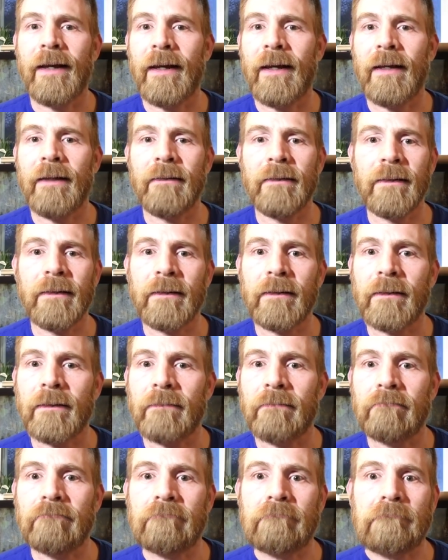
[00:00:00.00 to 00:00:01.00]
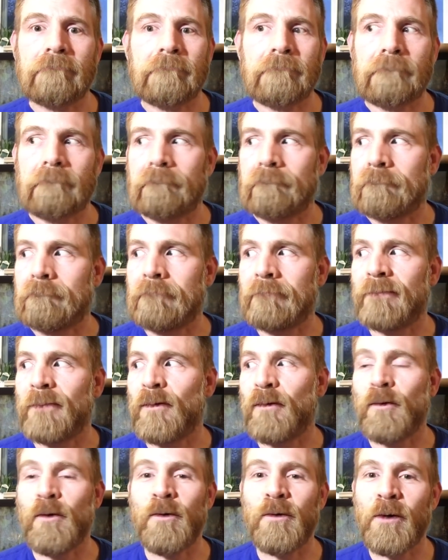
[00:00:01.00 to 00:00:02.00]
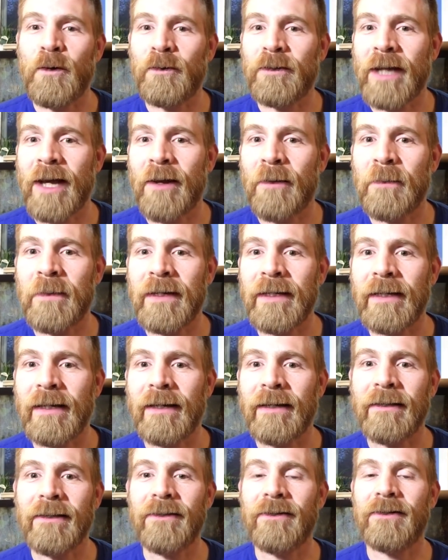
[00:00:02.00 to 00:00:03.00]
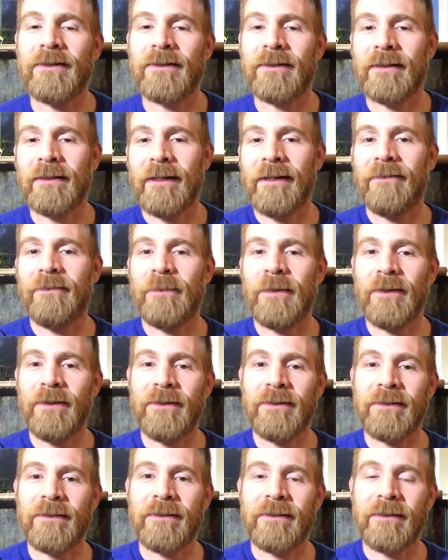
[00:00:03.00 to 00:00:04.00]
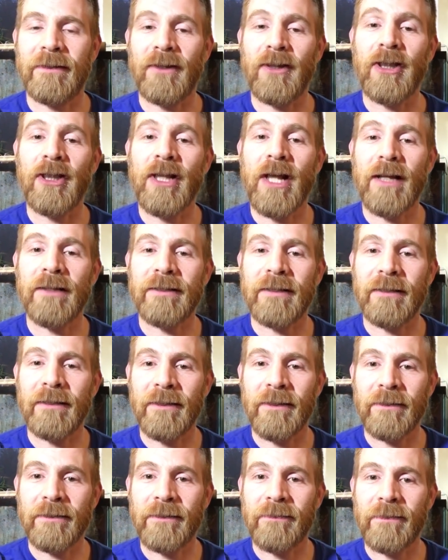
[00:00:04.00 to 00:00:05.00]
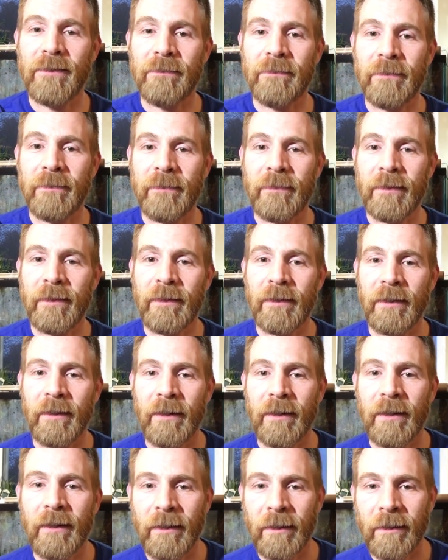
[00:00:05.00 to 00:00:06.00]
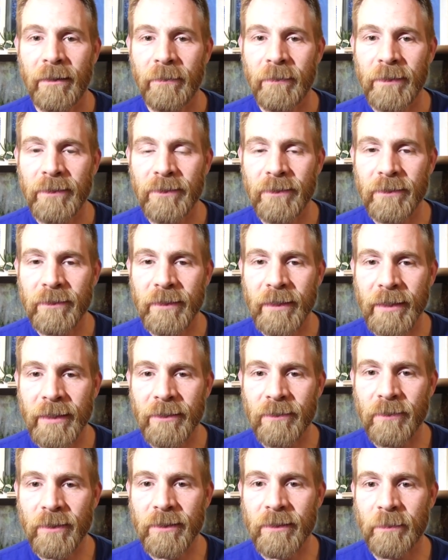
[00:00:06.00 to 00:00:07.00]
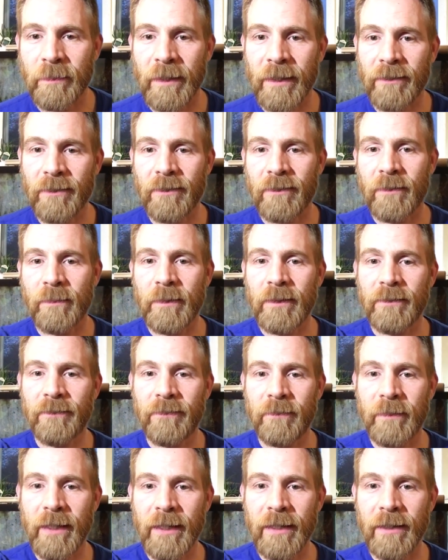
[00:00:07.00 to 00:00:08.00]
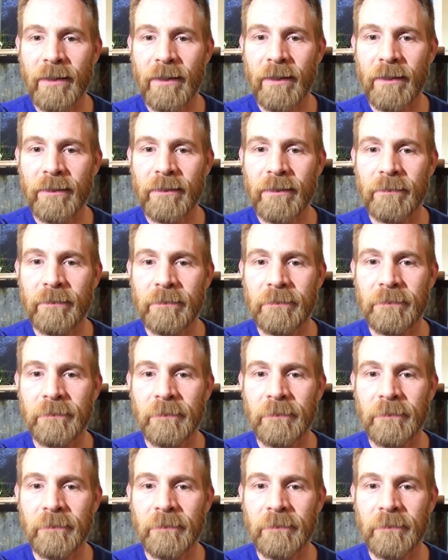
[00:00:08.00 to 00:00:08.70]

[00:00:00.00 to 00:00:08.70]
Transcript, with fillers: and like who knows how many Endler's live bears. Lots and lots of them. Mr. Snake has raised a panther chameleon from an egg. Awesome.